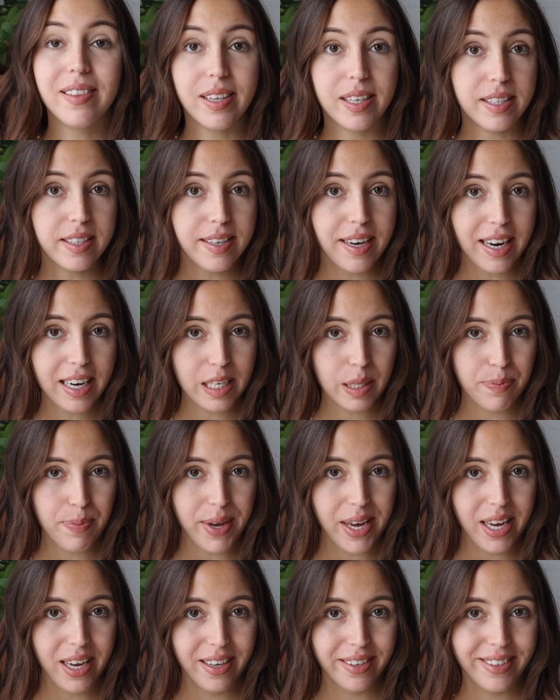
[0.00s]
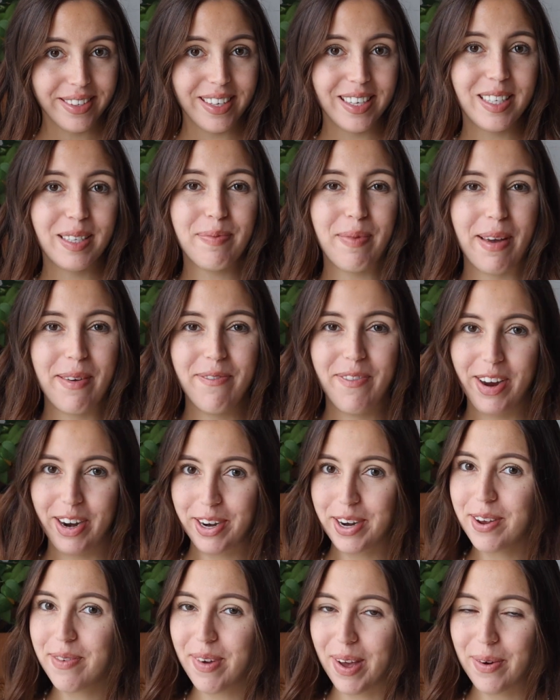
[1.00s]
This next piece is my
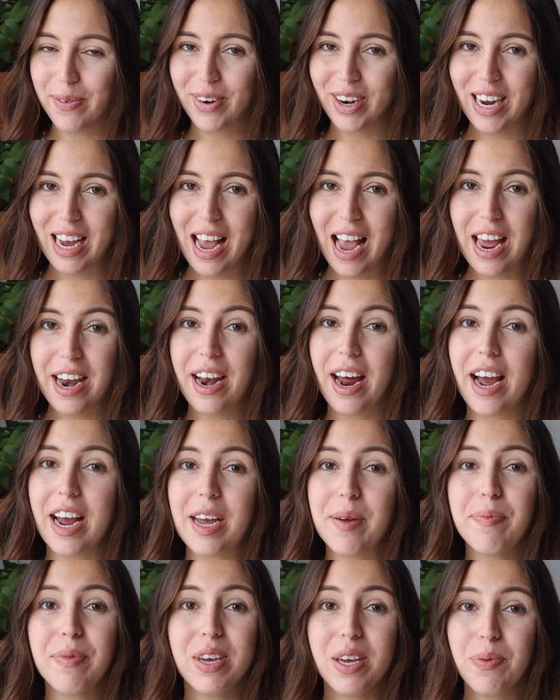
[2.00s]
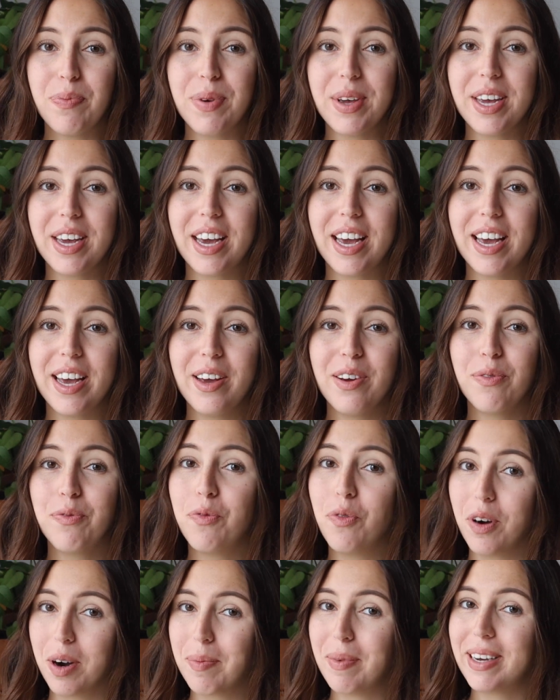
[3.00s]
very favorite and I am keeping it
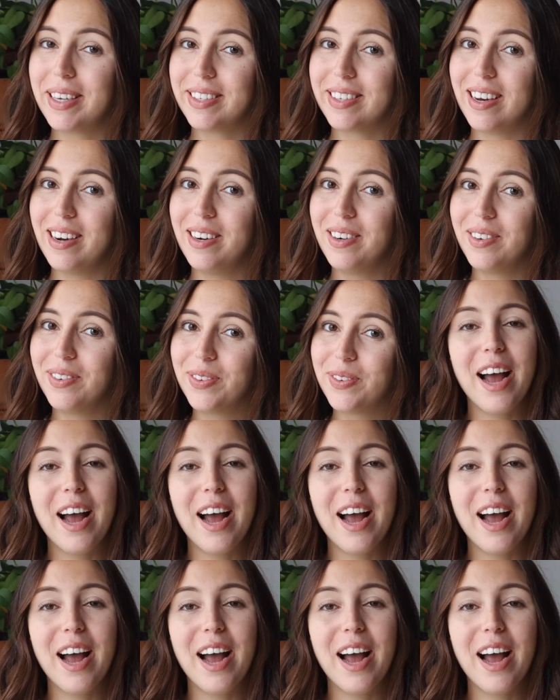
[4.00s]
for myself.